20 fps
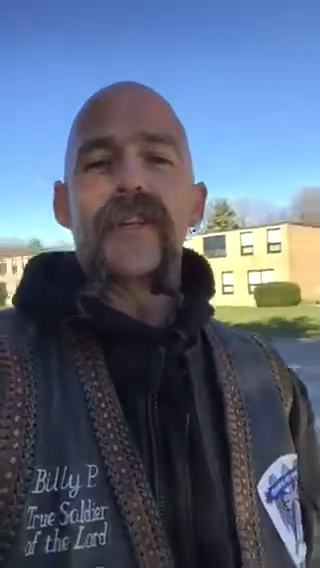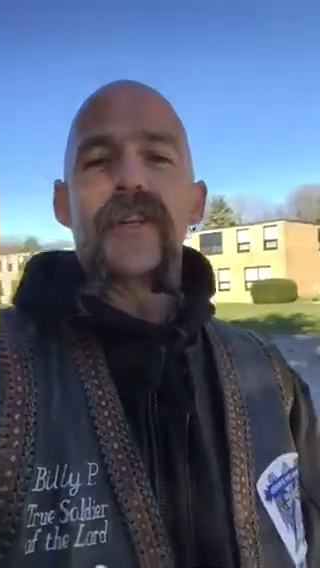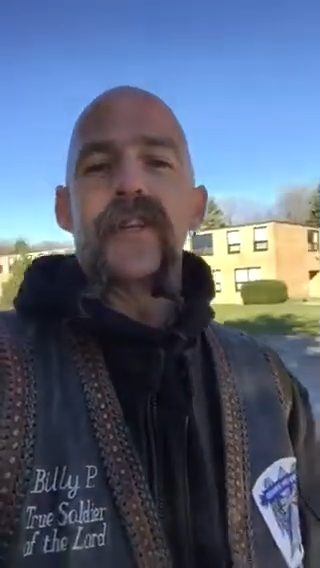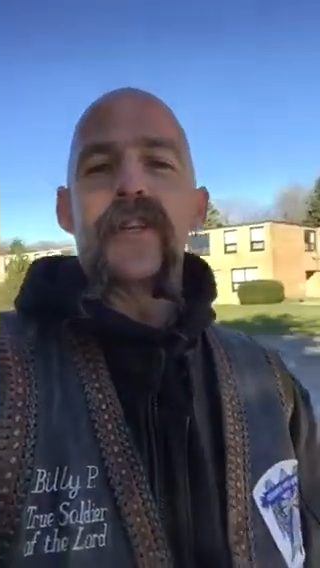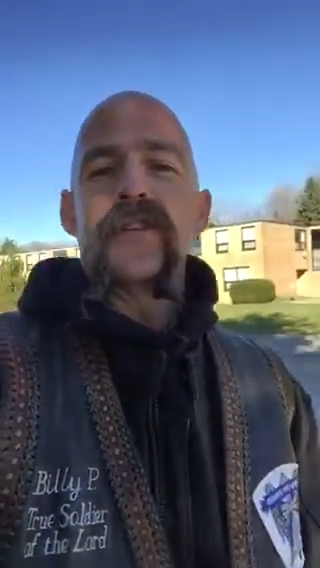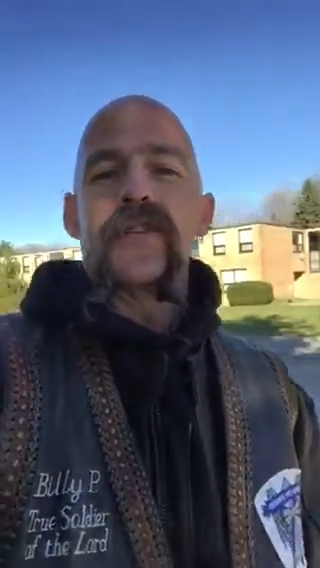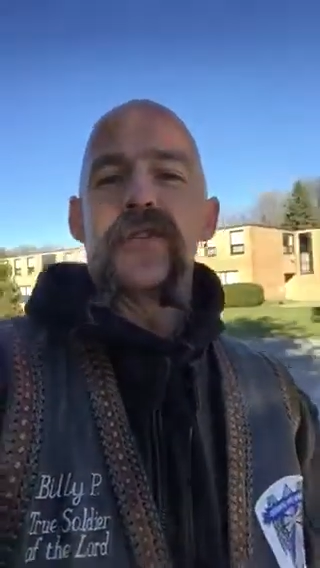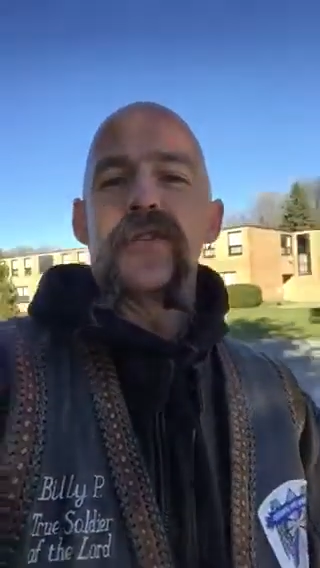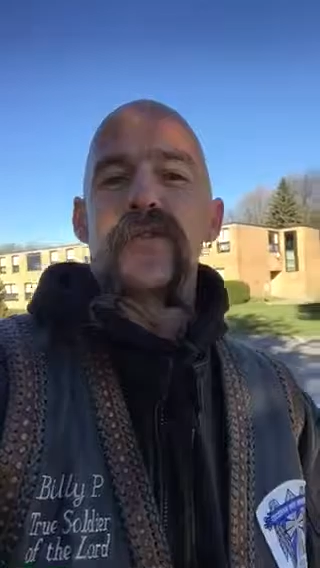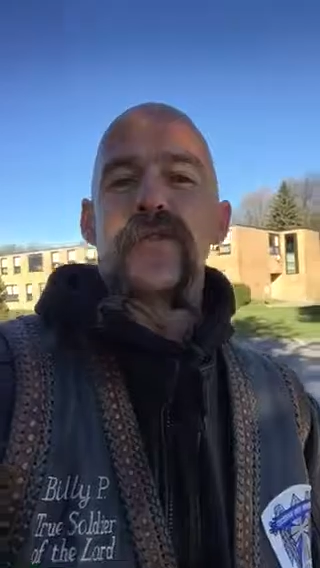and they
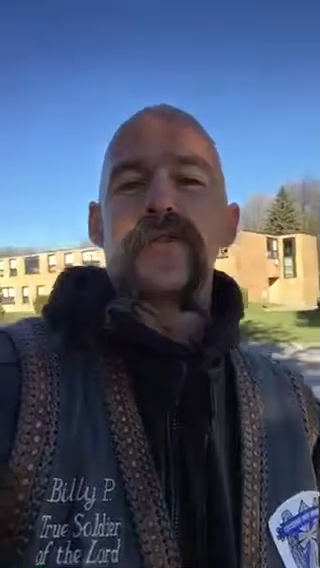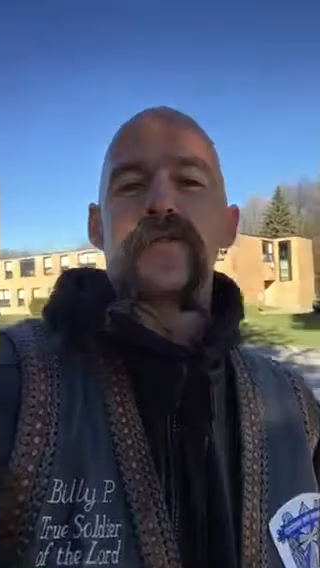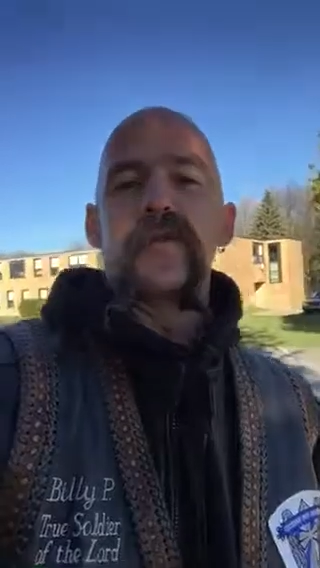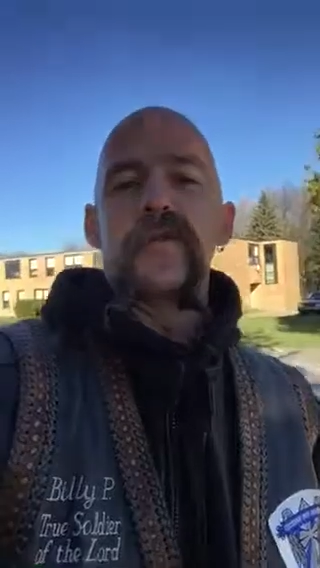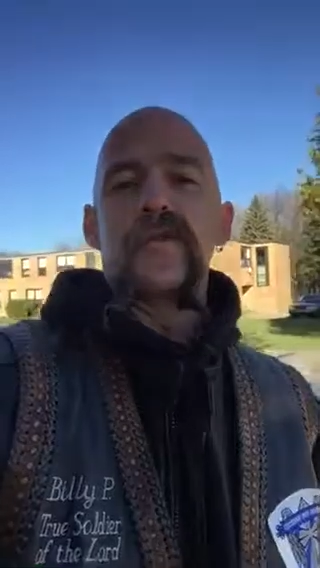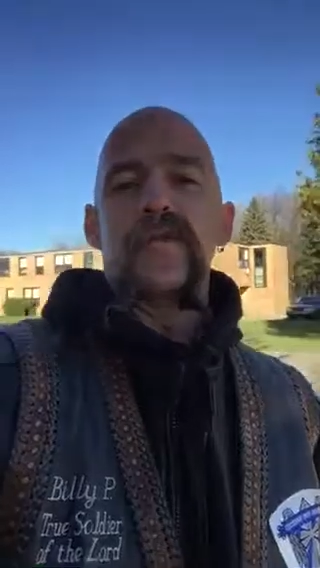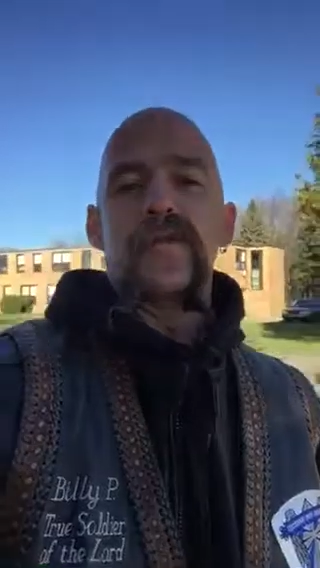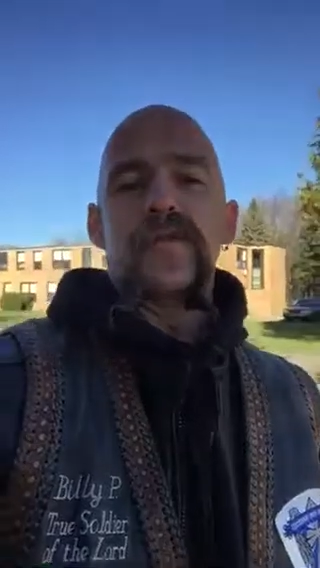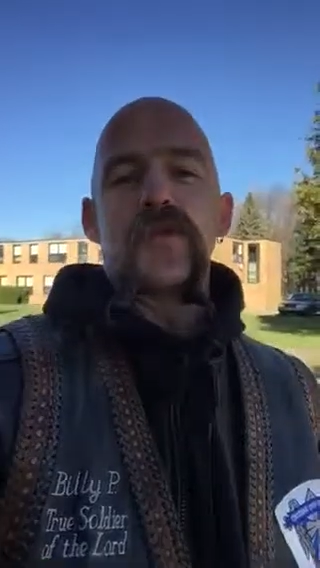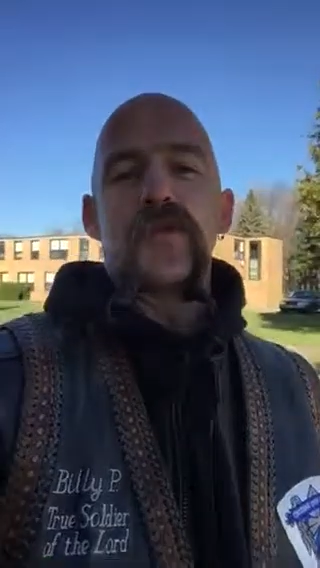introduced
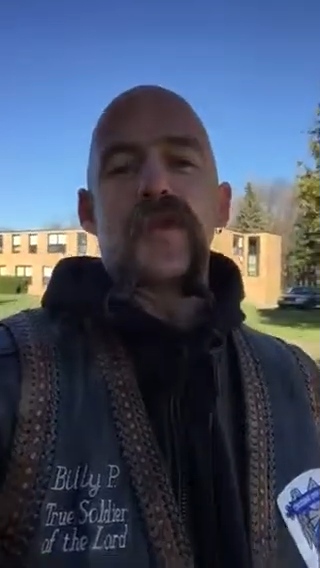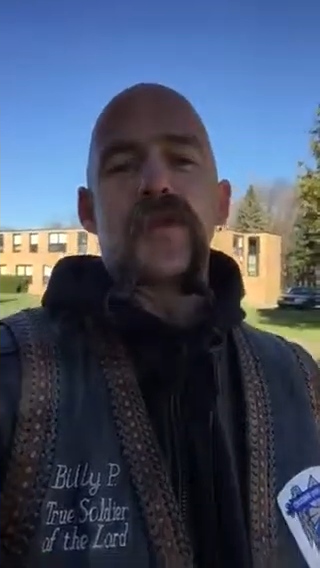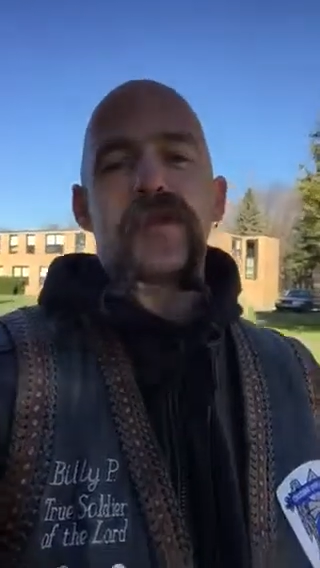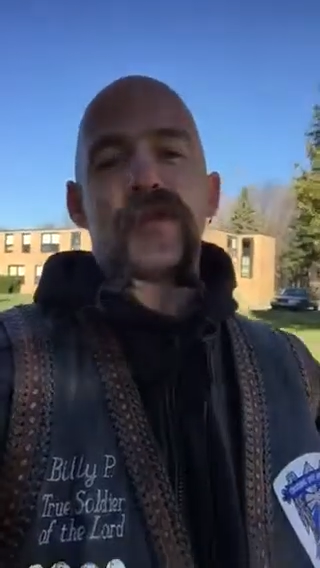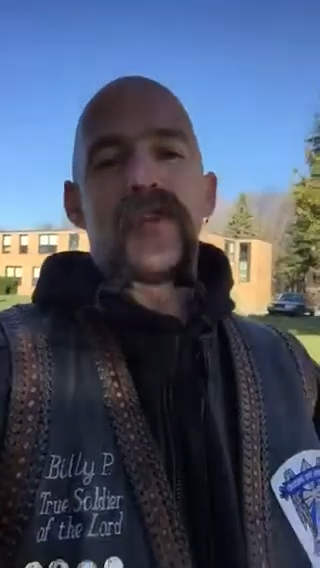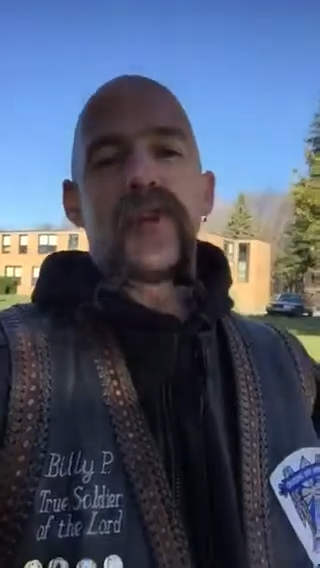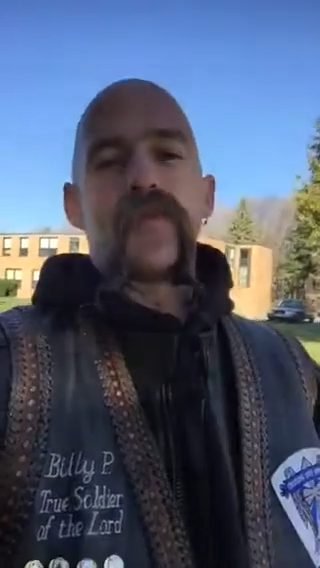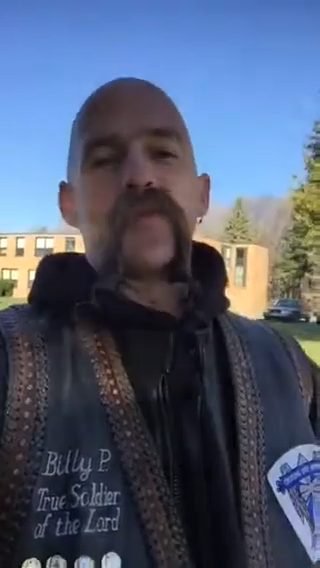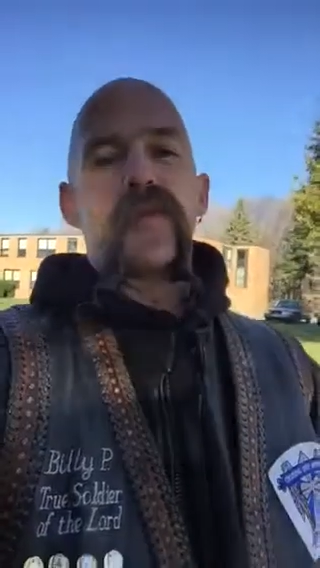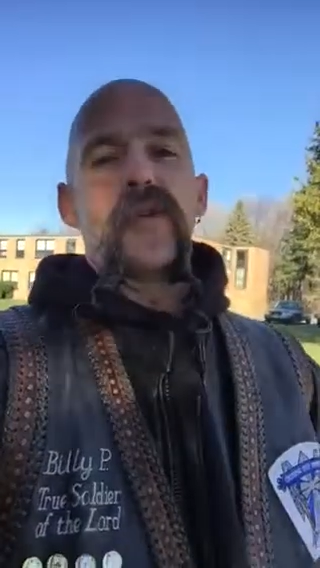me to a
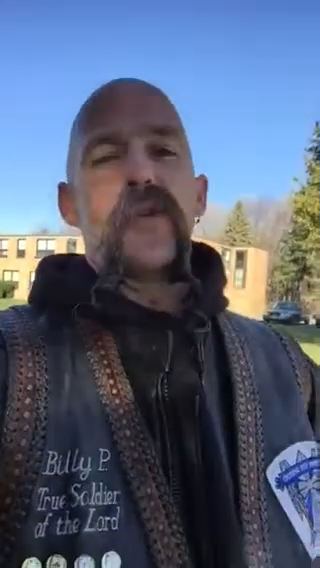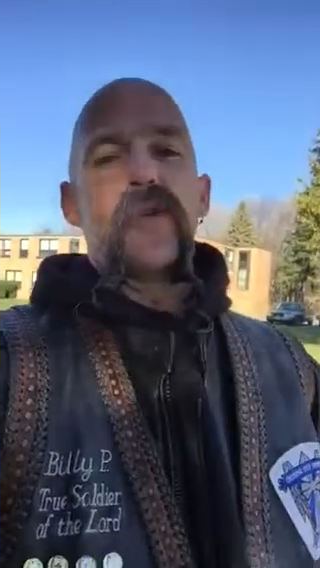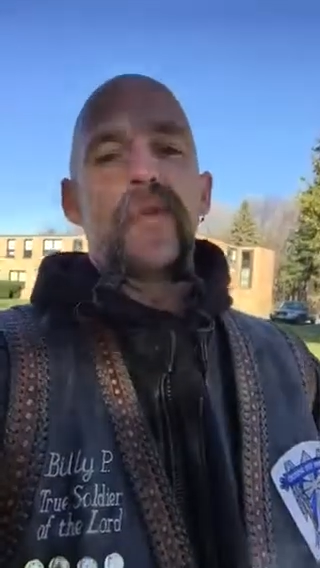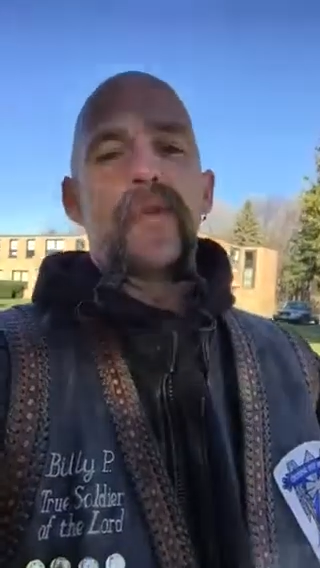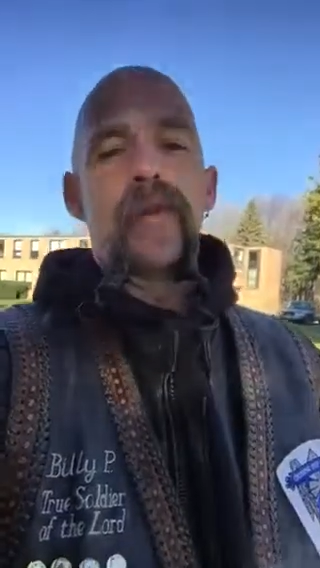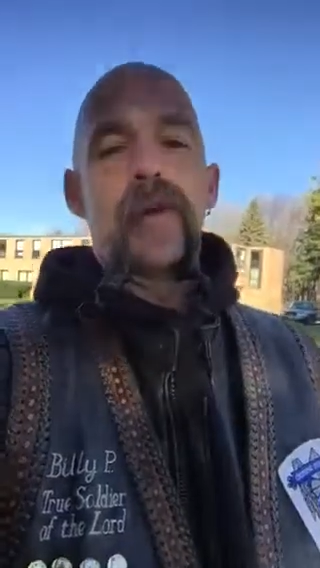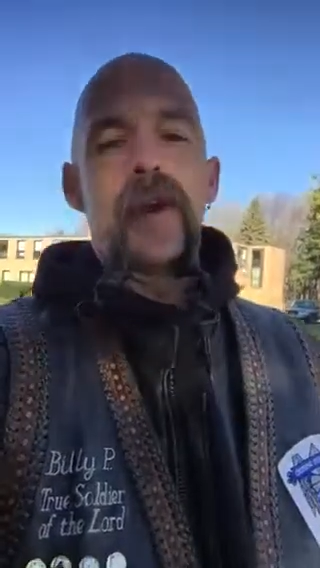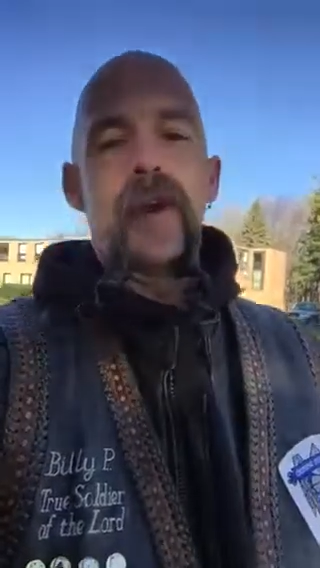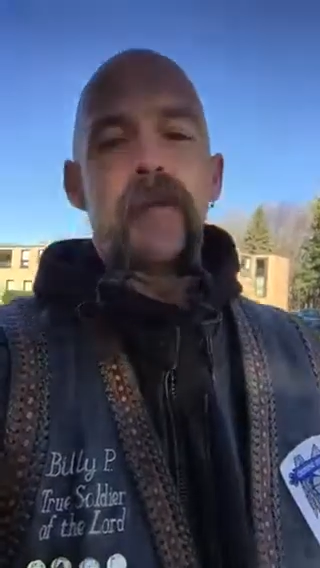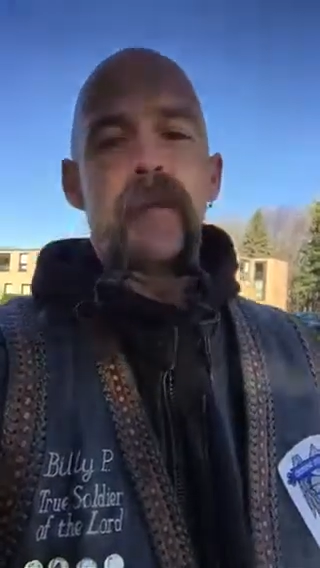12-step
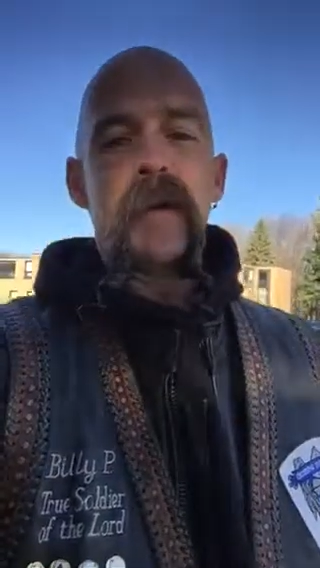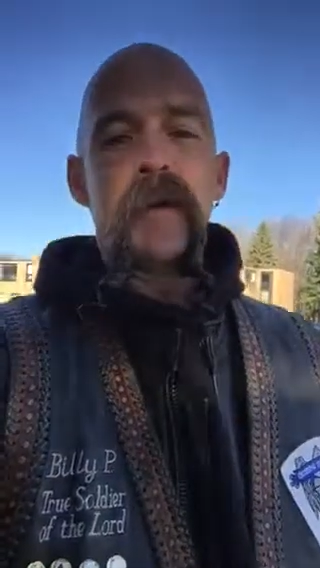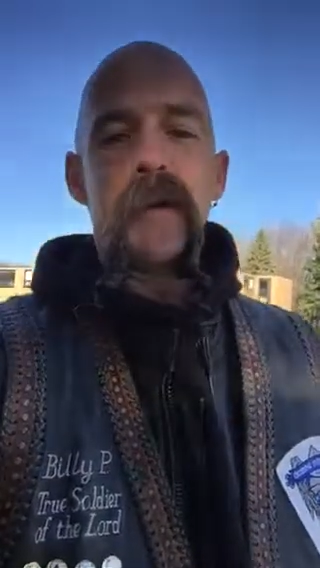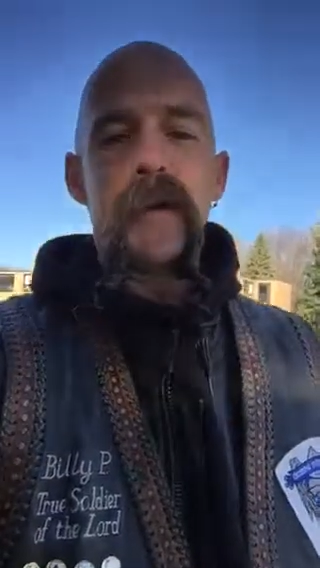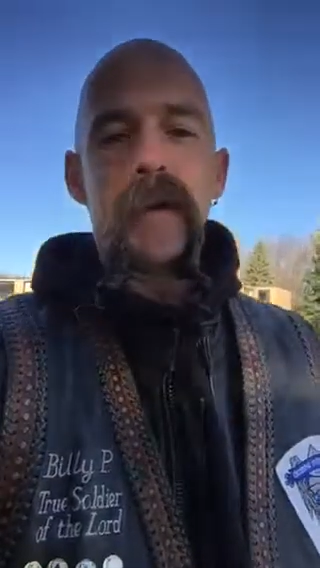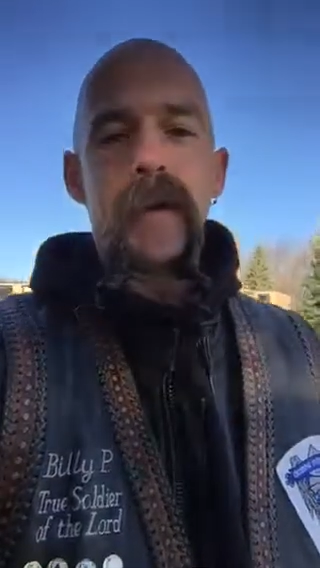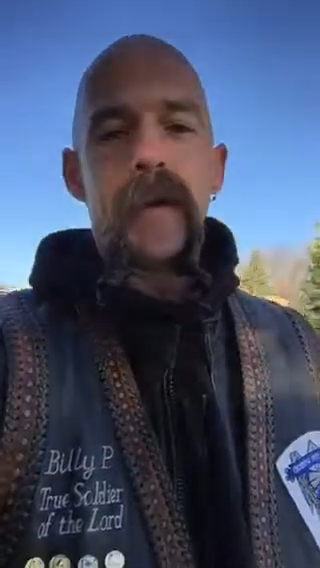program.